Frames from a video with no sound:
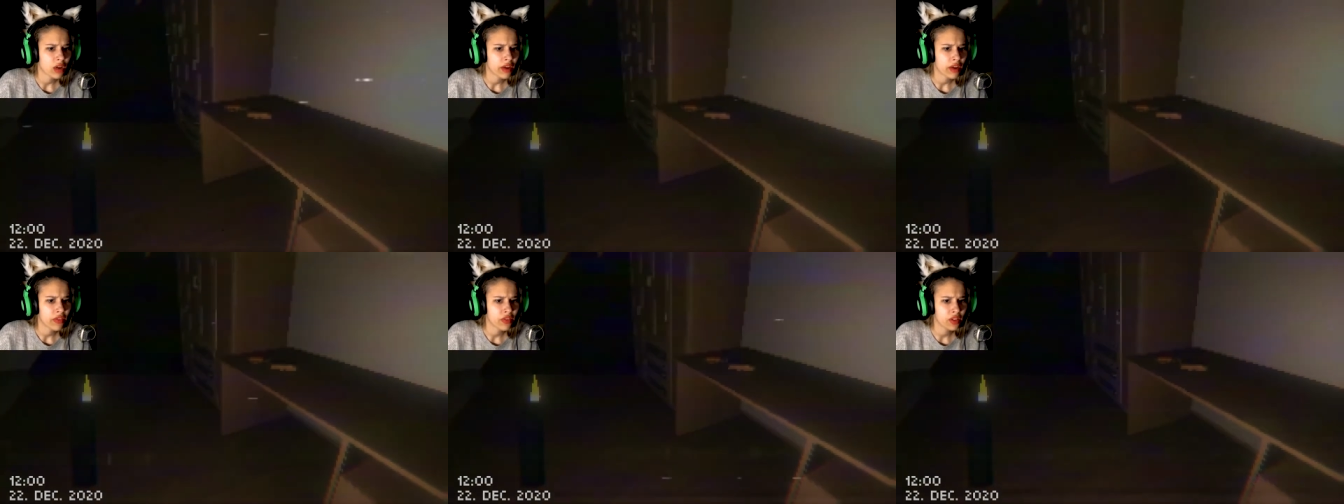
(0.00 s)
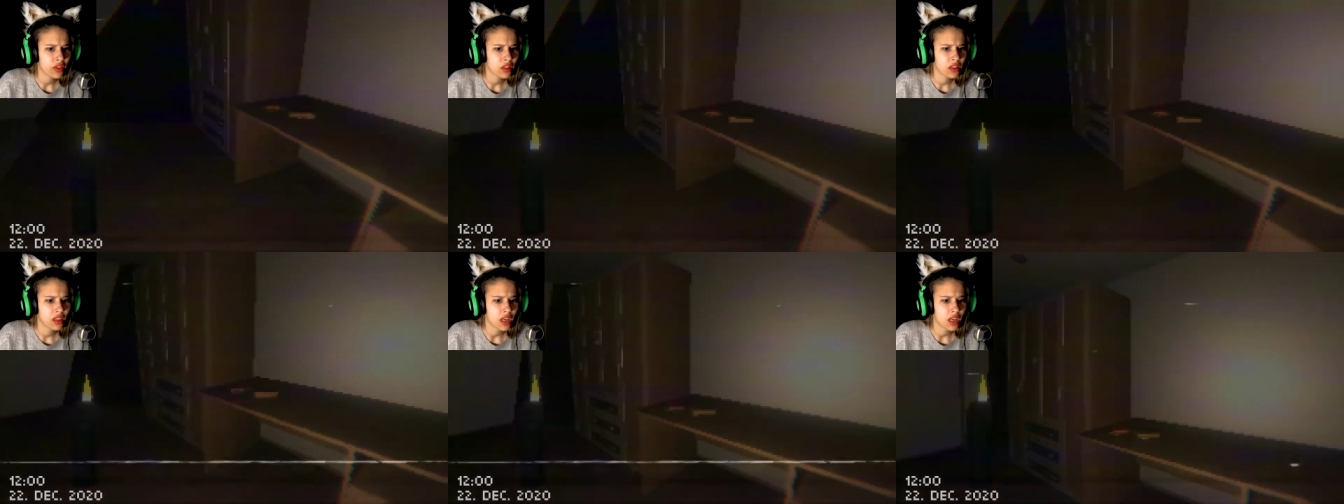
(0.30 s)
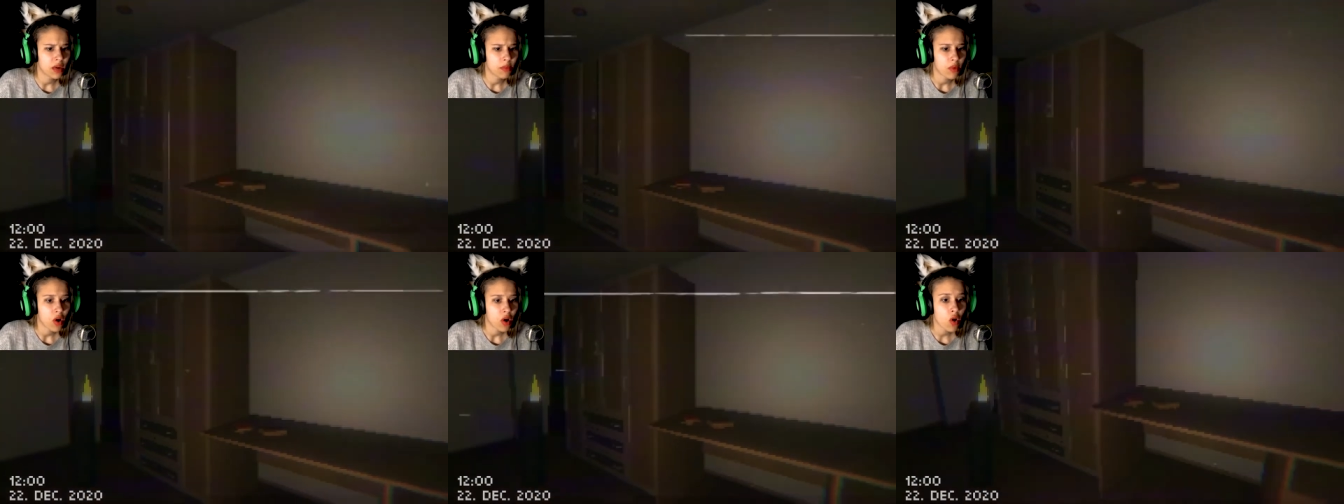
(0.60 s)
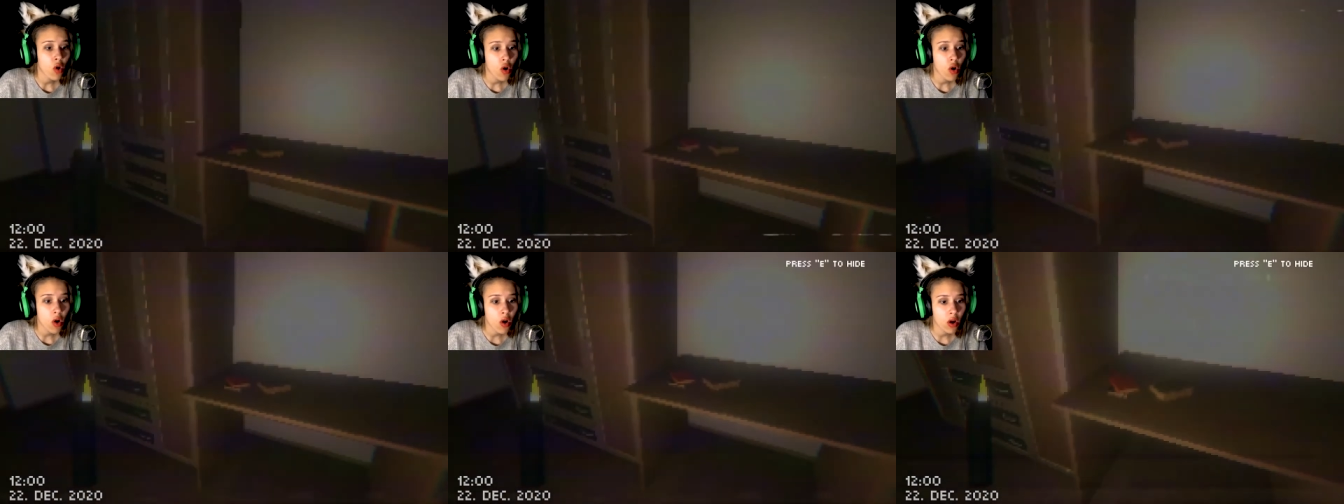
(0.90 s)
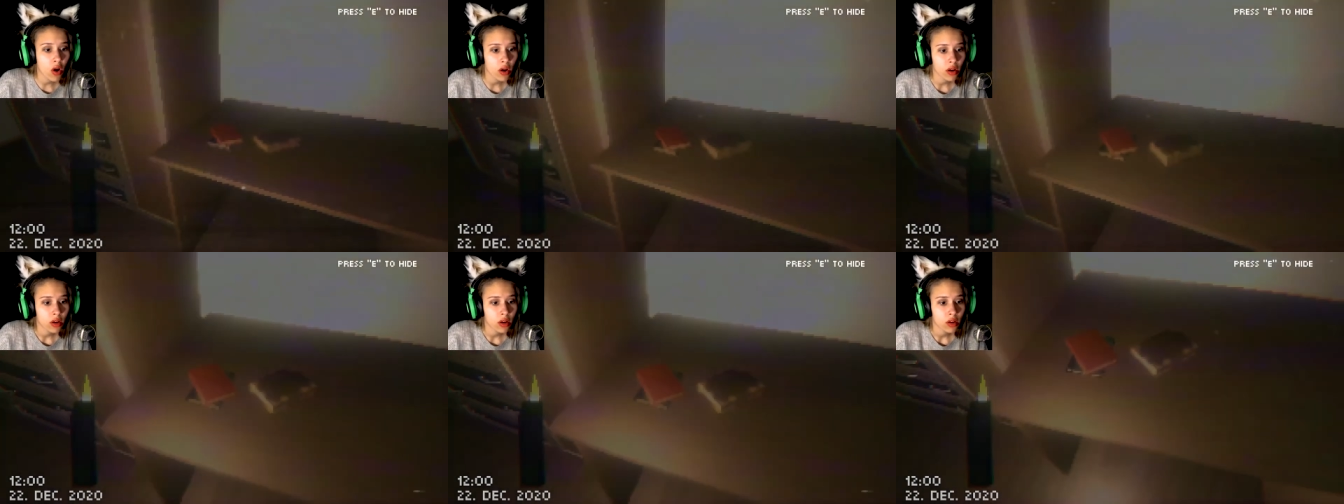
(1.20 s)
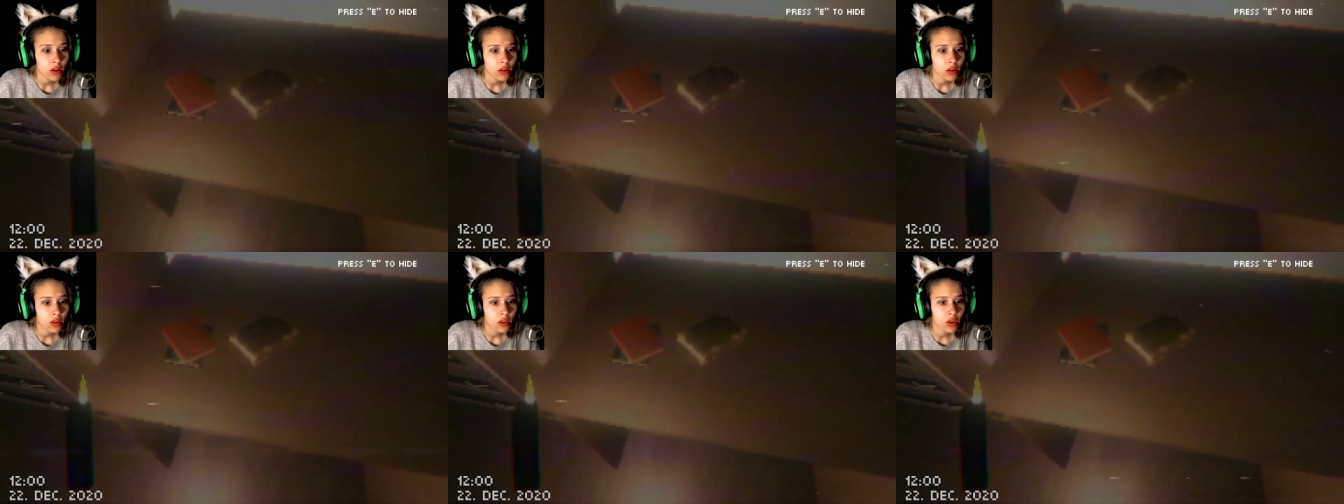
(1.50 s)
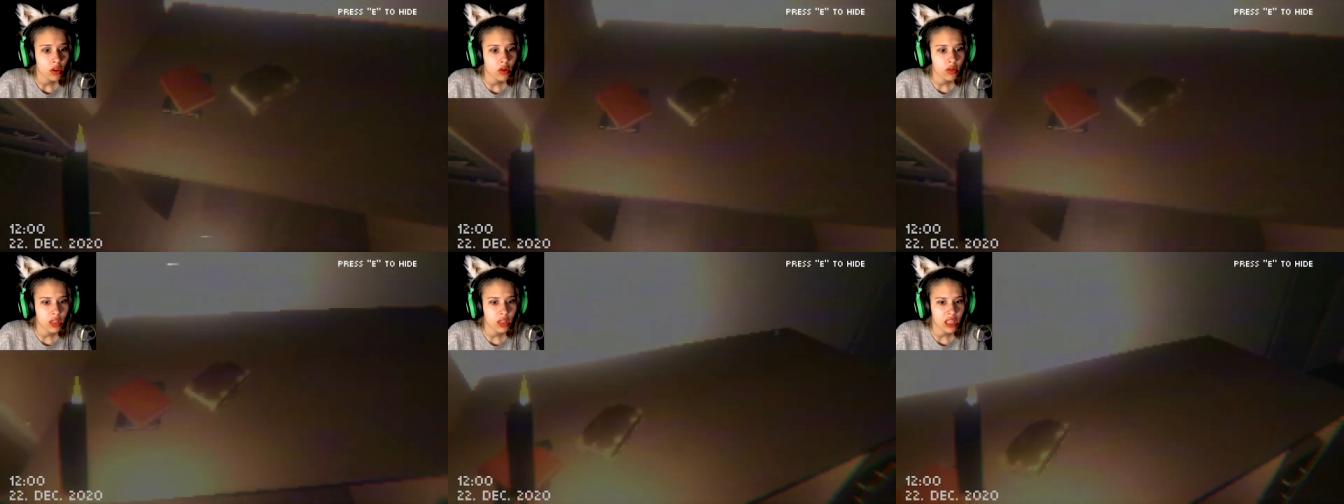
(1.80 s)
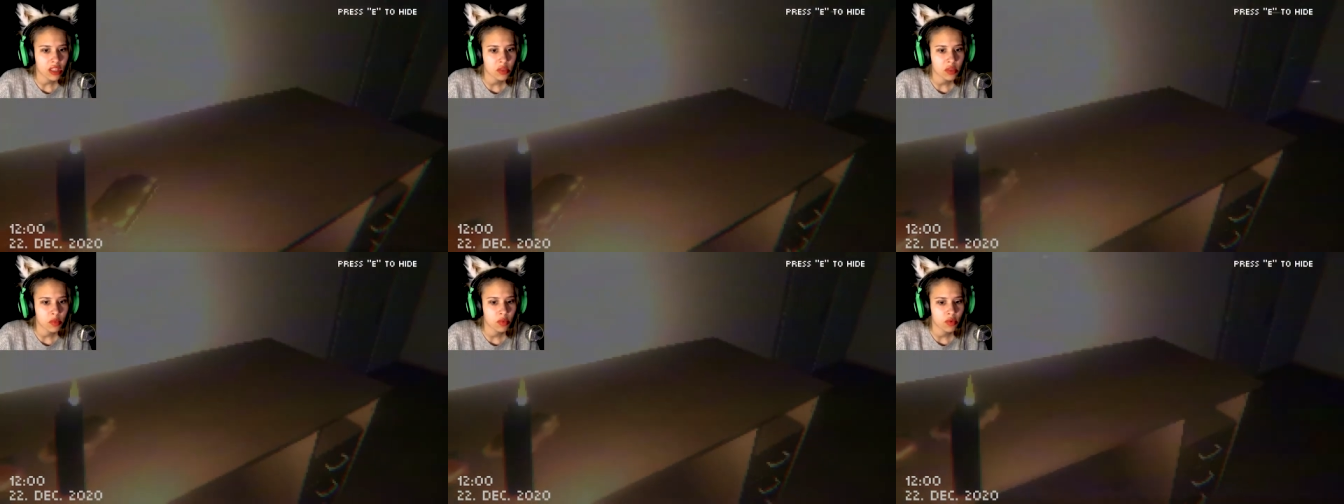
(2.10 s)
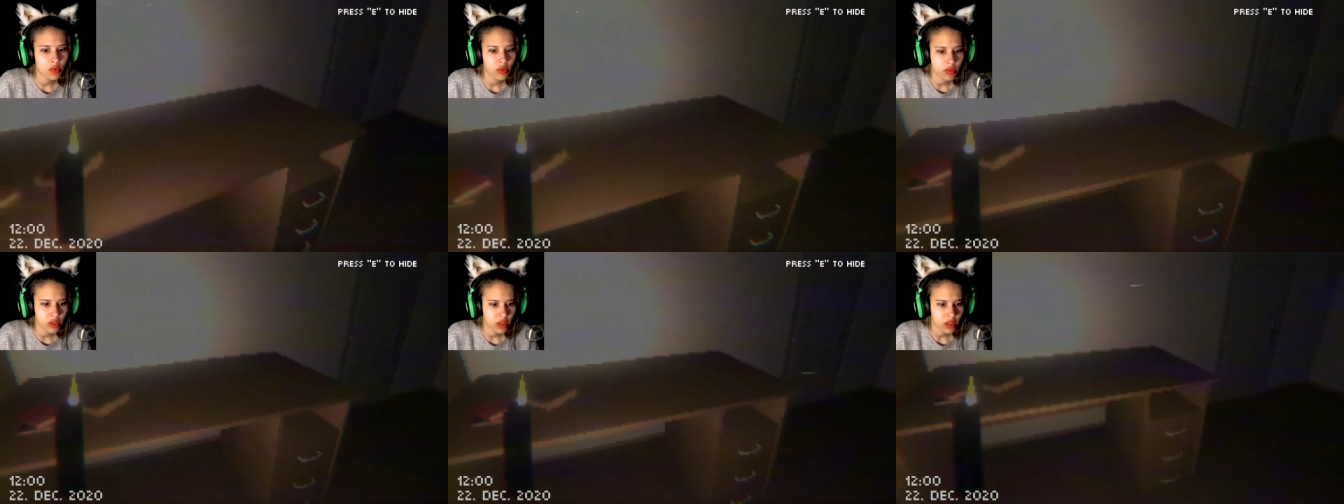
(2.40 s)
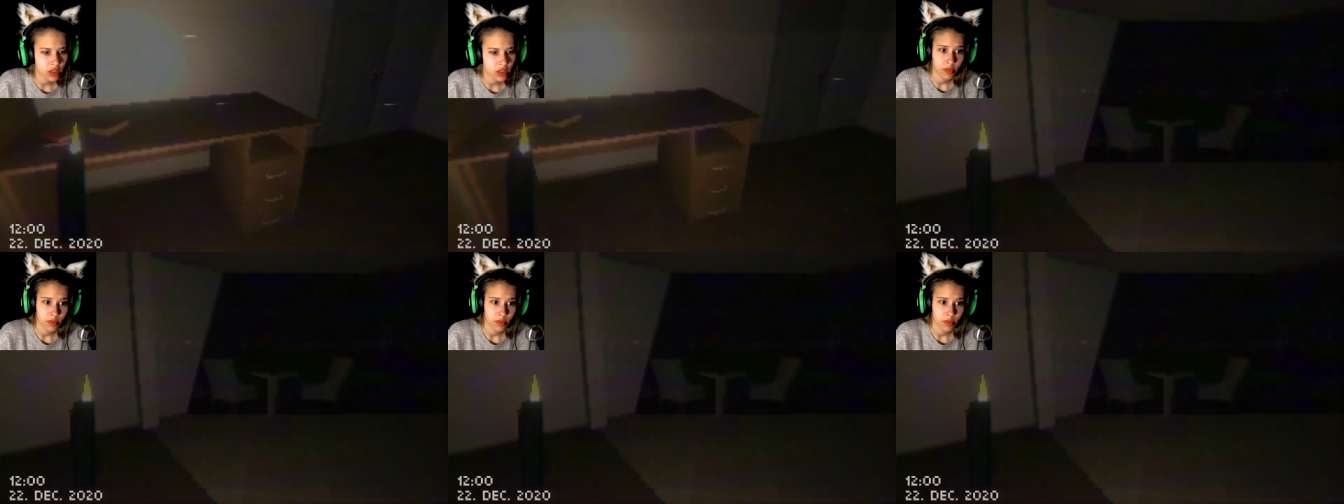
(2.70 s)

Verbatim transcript: I feel dumb. Oh! No, that's books.